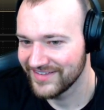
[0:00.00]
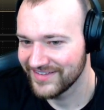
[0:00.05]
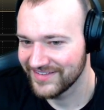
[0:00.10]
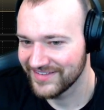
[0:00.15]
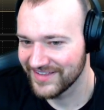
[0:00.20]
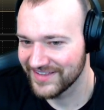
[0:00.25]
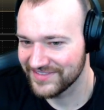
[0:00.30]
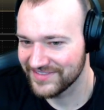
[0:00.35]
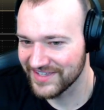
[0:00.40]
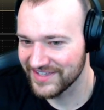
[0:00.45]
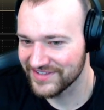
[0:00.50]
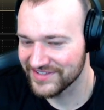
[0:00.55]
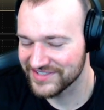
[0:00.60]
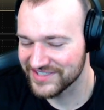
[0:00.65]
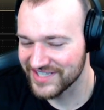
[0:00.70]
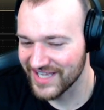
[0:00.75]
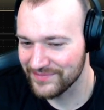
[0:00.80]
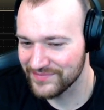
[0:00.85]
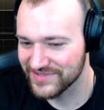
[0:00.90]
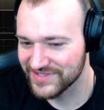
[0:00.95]
That thing at the
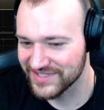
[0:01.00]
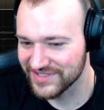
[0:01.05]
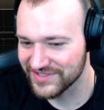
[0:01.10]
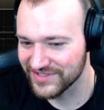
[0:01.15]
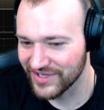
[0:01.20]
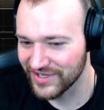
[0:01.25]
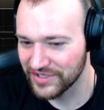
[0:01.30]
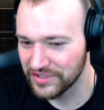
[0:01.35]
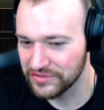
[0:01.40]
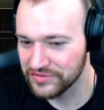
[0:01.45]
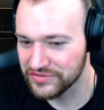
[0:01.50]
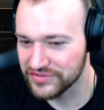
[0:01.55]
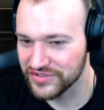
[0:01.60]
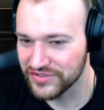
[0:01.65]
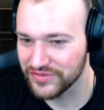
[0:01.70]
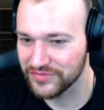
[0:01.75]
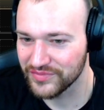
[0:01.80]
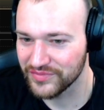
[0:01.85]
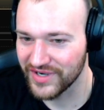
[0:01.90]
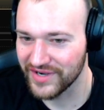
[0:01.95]
top that says auto
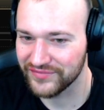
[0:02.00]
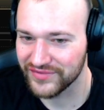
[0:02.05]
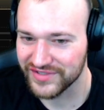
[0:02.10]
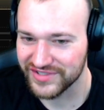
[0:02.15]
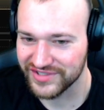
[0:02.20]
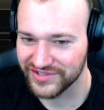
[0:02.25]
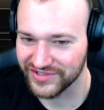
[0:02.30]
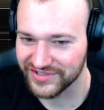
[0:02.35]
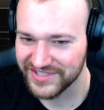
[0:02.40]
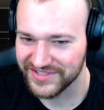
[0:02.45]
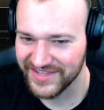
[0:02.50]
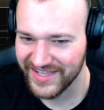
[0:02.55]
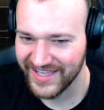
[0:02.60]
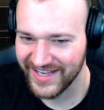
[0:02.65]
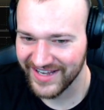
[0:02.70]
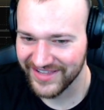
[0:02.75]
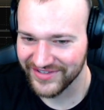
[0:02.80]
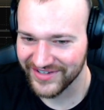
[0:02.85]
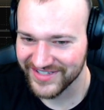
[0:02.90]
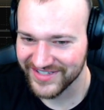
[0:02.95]
zoom, when I first looked at that,
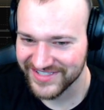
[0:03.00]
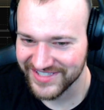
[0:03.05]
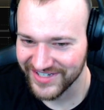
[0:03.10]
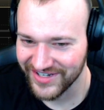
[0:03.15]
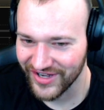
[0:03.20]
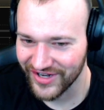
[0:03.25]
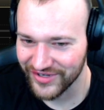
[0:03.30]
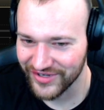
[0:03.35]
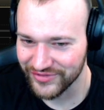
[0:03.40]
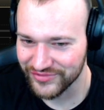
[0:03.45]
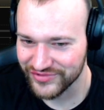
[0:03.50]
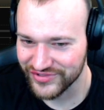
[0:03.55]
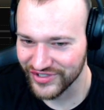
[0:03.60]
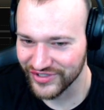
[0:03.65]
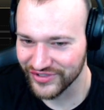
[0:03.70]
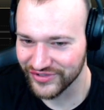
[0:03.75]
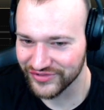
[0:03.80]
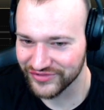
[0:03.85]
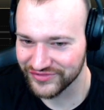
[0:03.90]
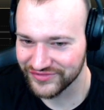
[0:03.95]
I thought it said auto
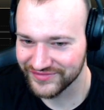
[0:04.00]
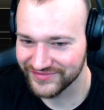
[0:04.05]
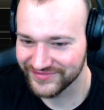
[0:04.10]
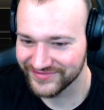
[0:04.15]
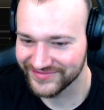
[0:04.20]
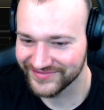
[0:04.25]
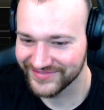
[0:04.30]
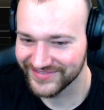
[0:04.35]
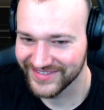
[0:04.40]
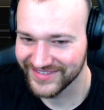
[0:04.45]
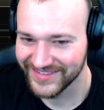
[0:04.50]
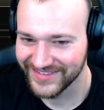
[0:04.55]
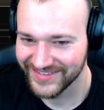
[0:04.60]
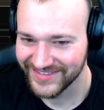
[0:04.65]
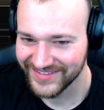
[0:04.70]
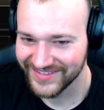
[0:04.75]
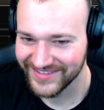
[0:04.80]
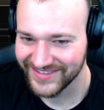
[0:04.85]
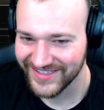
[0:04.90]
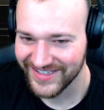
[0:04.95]
zone.
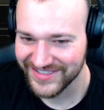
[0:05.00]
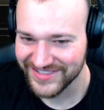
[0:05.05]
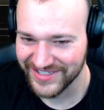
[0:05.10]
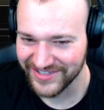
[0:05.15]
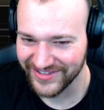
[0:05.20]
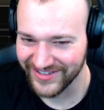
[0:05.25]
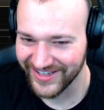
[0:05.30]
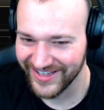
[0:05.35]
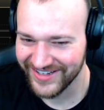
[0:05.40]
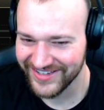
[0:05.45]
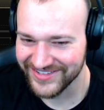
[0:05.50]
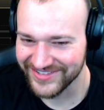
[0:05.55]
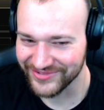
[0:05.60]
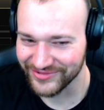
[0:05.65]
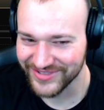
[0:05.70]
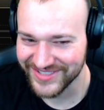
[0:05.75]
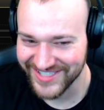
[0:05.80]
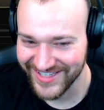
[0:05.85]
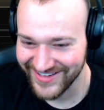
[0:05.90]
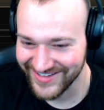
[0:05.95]
I was like,
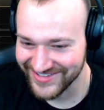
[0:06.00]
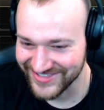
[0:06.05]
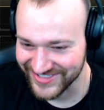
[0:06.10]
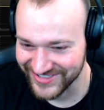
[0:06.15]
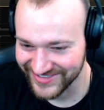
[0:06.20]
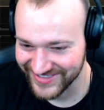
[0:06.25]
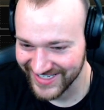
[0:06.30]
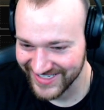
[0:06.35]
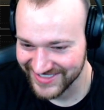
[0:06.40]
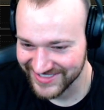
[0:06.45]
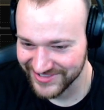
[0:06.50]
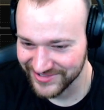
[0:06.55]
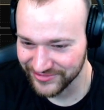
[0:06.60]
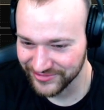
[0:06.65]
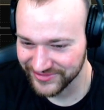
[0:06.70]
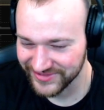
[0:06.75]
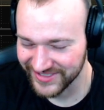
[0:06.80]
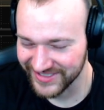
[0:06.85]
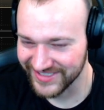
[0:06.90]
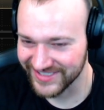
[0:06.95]
what's AutoZone got to do
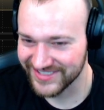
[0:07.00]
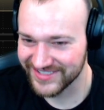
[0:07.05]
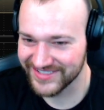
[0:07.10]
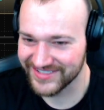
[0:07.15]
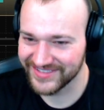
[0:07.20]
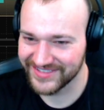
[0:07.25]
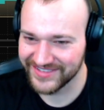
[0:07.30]
with this?